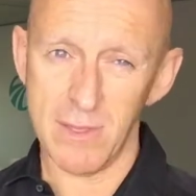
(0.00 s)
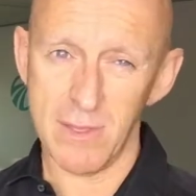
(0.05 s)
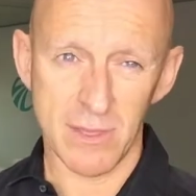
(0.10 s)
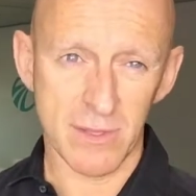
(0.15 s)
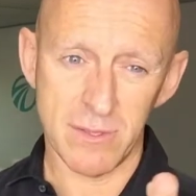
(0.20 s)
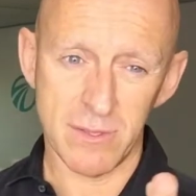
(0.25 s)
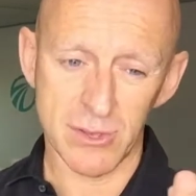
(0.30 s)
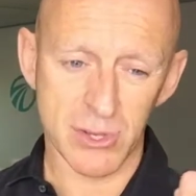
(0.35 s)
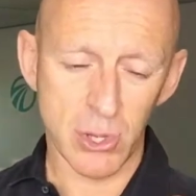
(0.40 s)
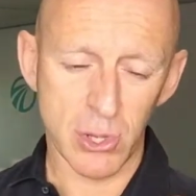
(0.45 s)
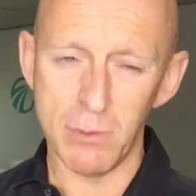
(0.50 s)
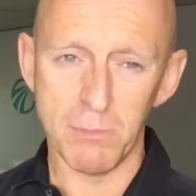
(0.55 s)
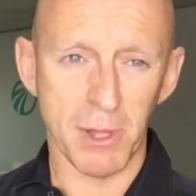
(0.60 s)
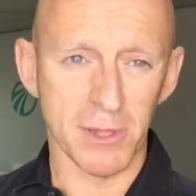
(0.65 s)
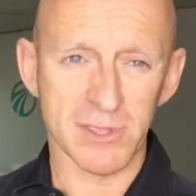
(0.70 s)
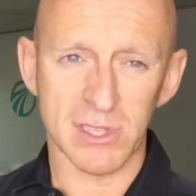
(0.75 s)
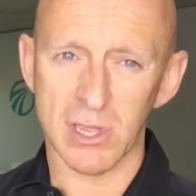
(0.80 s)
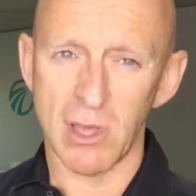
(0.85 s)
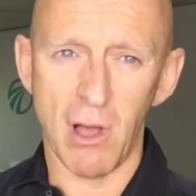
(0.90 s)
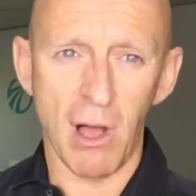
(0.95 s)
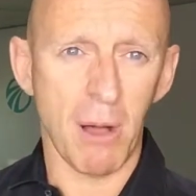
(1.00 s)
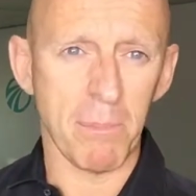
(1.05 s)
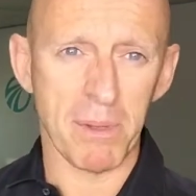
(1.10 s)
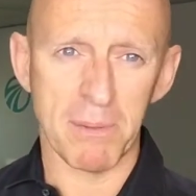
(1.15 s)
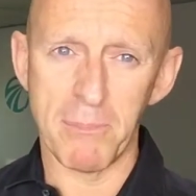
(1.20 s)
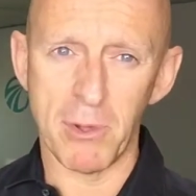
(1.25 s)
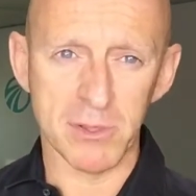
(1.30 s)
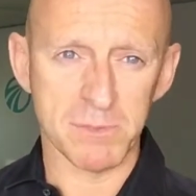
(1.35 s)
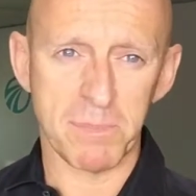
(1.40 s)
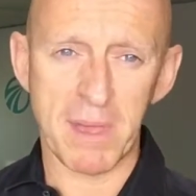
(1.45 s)
the, the two most
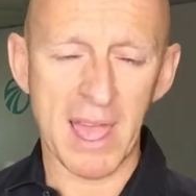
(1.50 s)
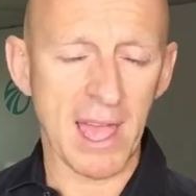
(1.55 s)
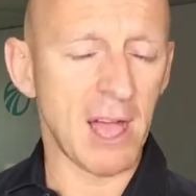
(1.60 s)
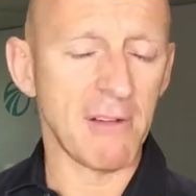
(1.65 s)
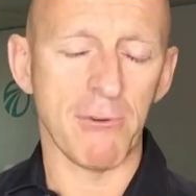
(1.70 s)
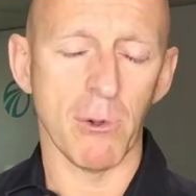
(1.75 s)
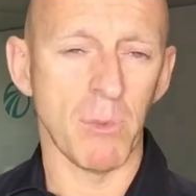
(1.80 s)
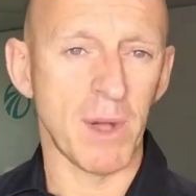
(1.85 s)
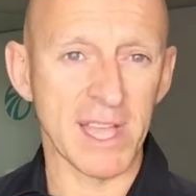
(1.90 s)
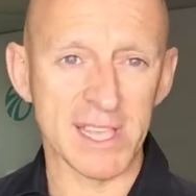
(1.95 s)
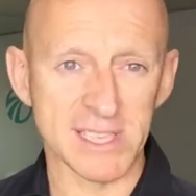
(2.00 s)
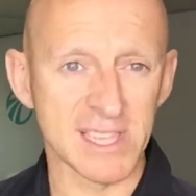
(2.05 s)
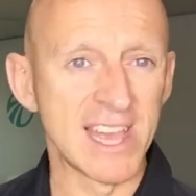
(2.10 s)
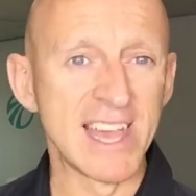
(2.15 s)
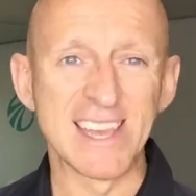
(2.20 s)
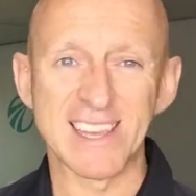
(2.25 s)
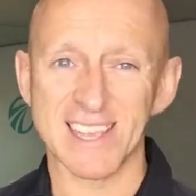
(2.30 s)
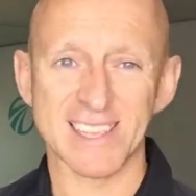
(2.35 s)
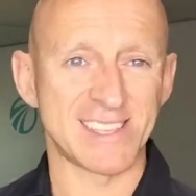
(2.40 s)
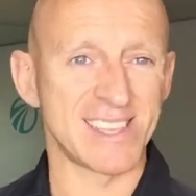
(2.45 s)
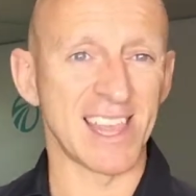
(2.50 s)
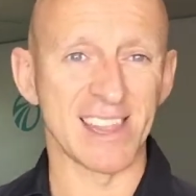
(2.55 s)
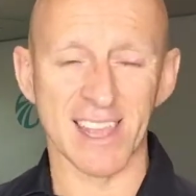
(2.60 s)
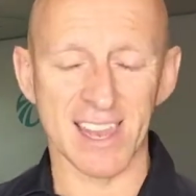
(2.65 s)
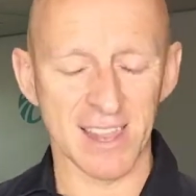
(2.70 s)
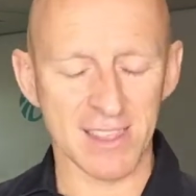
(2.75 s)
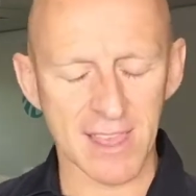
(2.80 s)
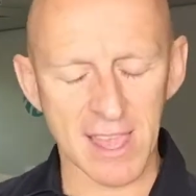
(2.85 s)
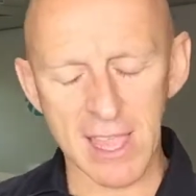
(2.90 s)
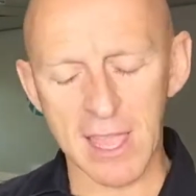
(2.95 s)
top and most powerful ways to
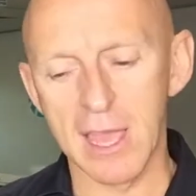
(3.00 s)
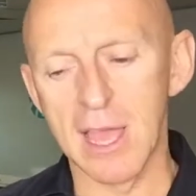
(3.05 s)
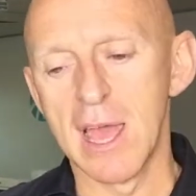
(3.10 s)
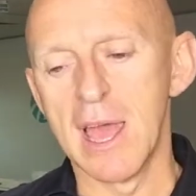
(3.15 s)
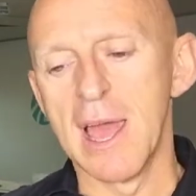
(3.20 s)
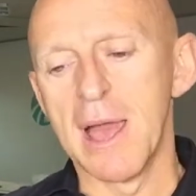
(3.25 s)
sell anything.